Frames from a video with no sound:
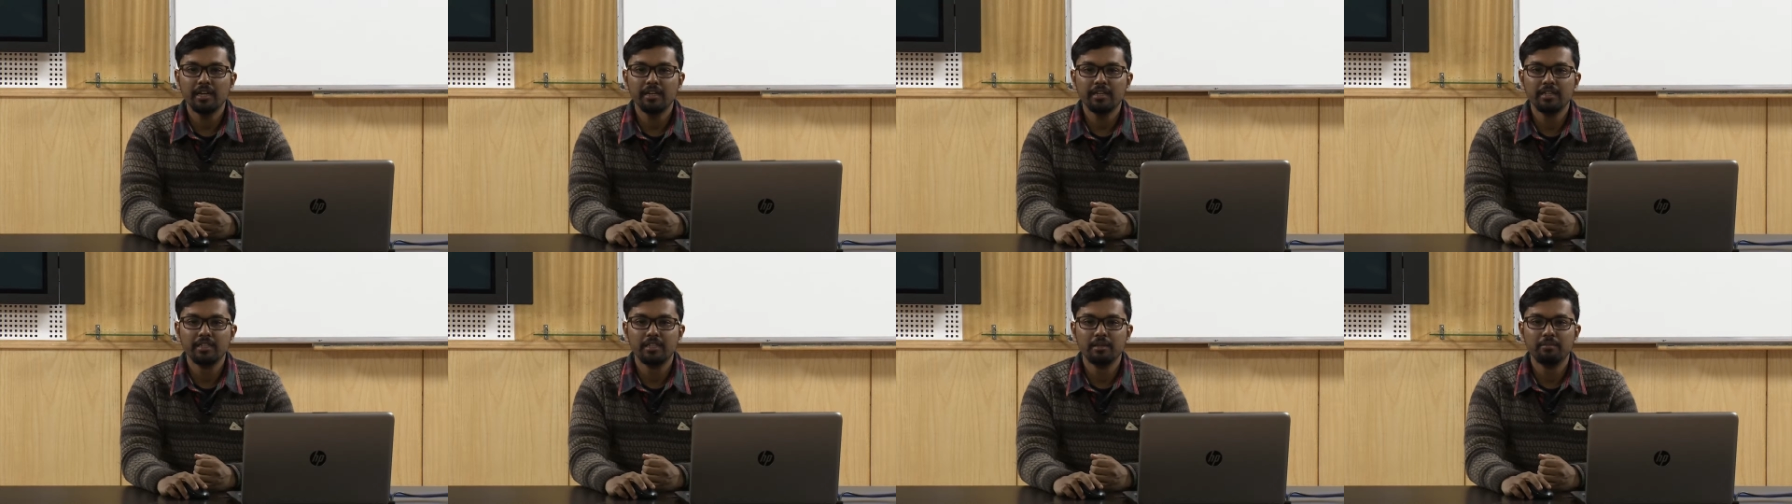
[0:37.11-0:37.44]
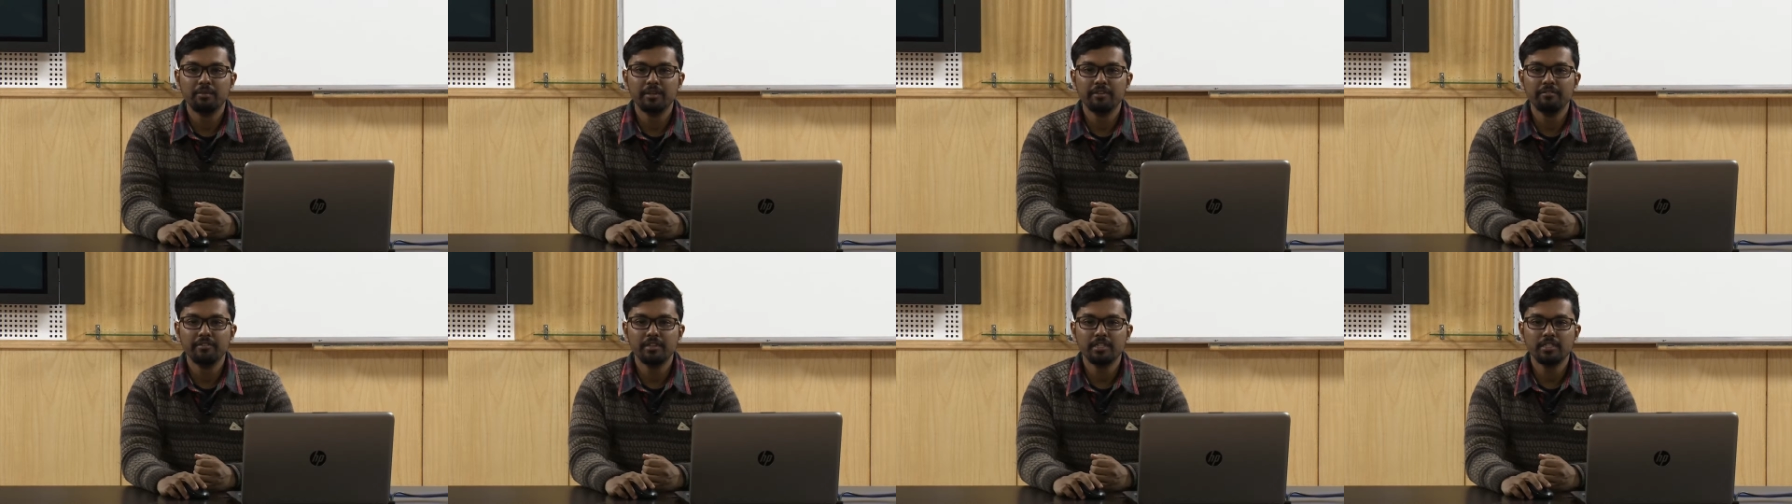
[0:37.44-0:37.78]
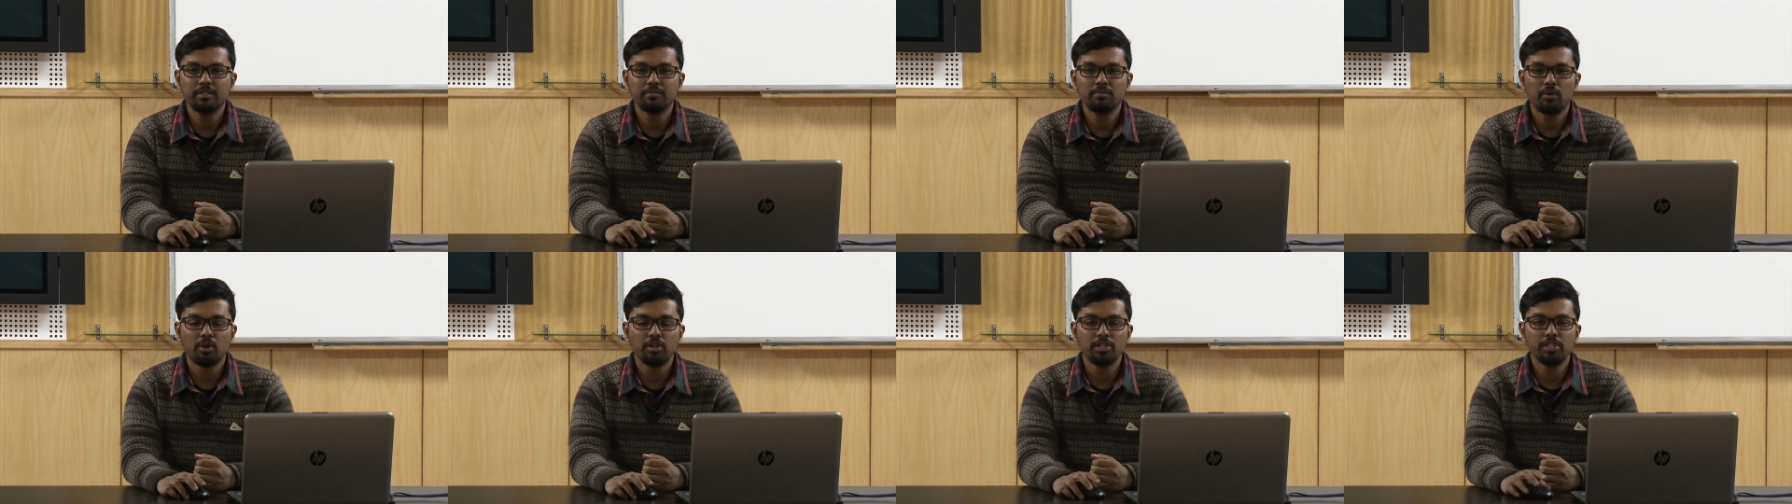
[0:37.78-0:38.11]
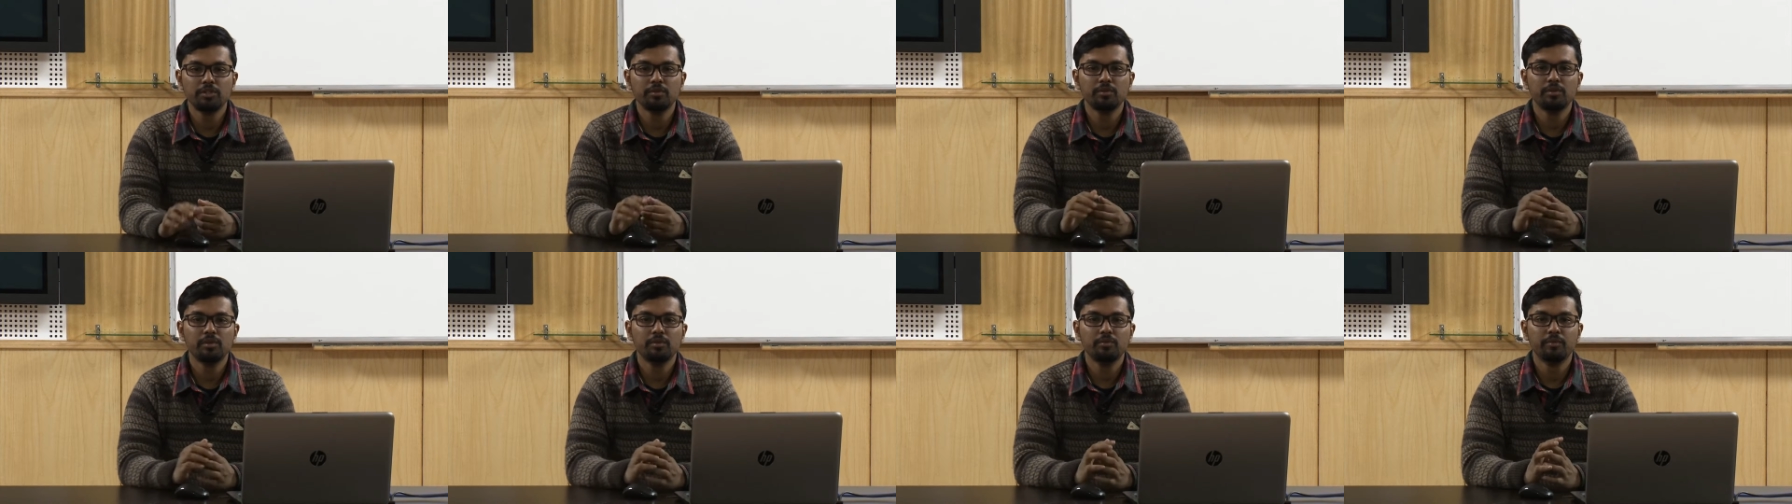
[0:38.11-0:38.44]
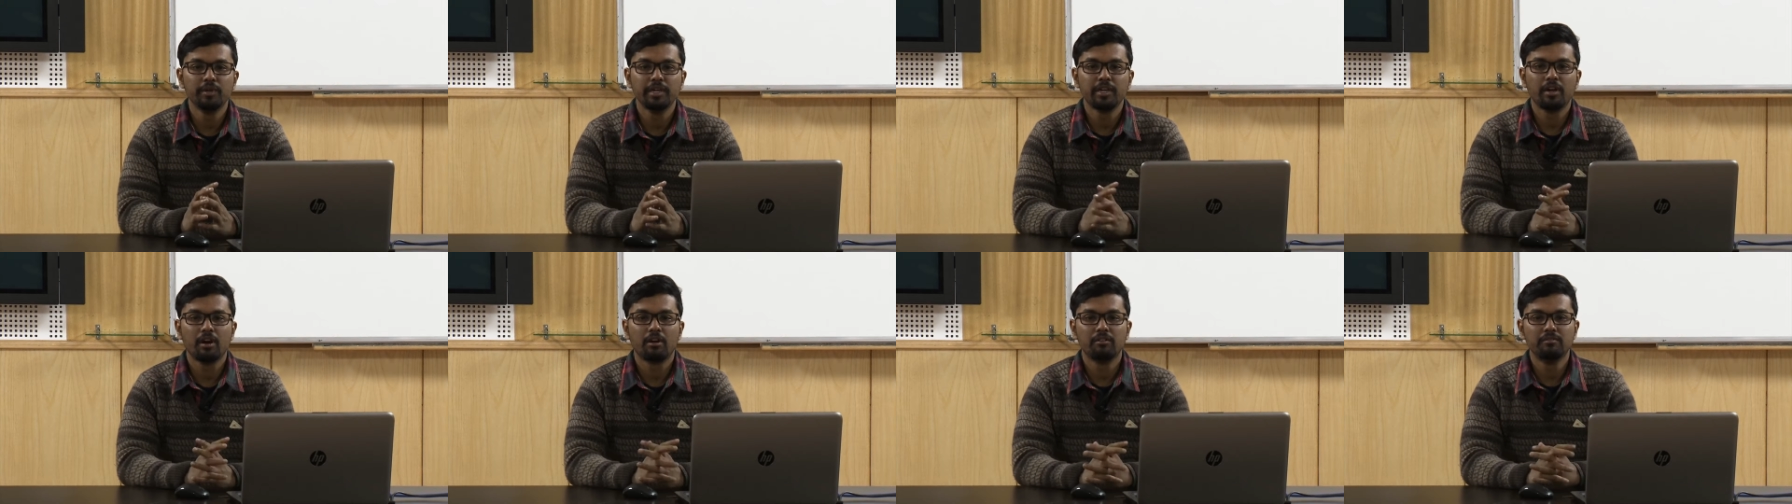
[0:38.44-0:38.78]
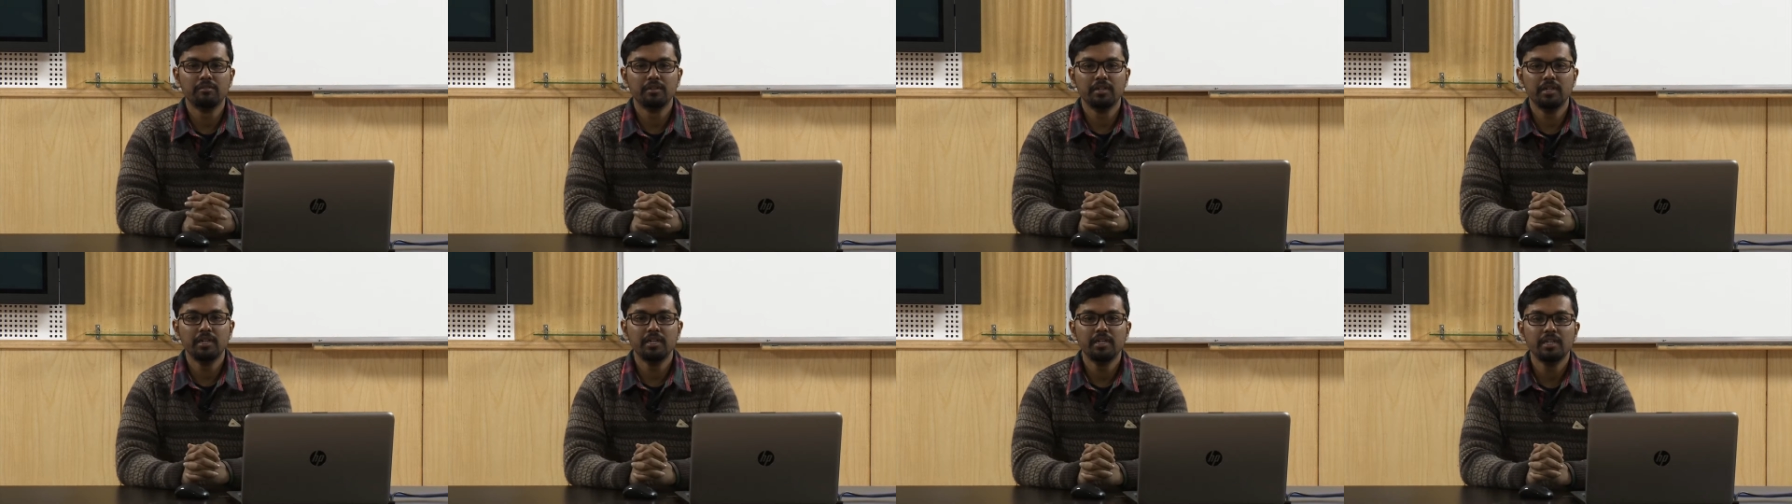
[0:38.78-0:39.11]
In the previous module we
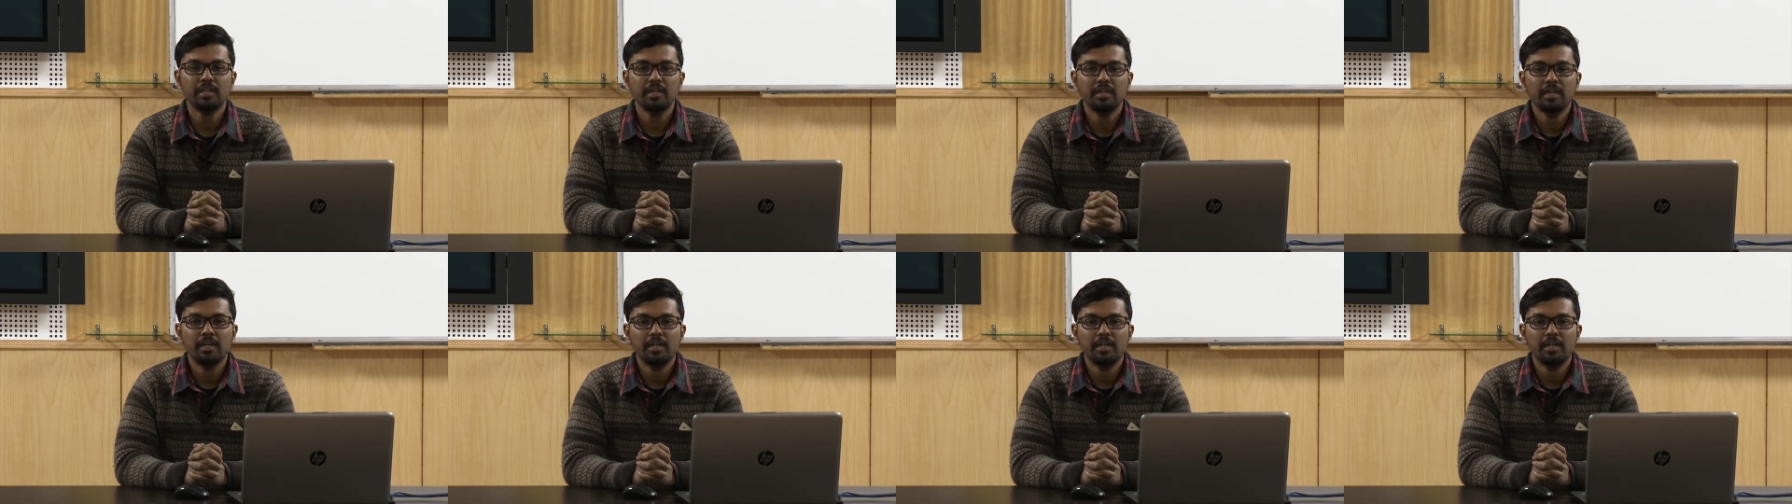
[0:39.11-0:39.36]
covered